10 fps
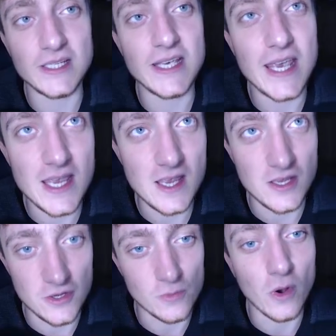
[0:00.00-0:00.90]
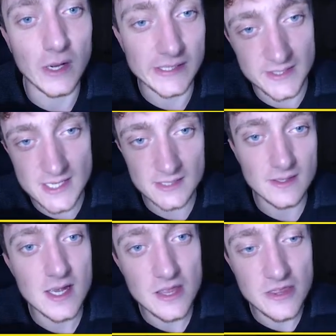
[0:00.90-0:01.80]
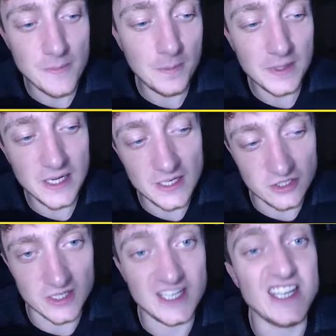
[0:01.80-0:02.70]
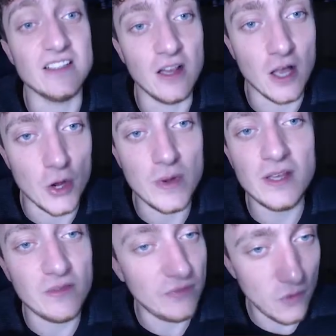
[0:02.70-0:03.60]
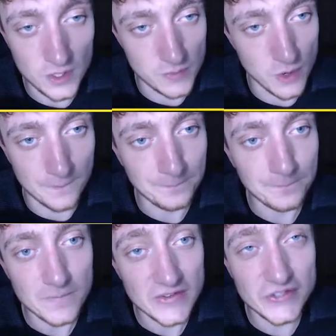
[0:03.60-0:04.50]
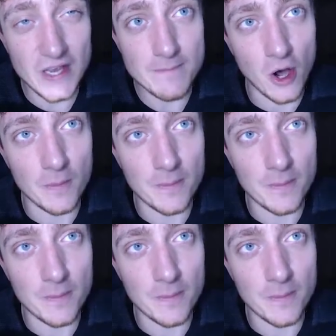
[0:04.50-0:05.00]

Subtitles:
hear you. Why is this? The population is low. It's 41. Same pop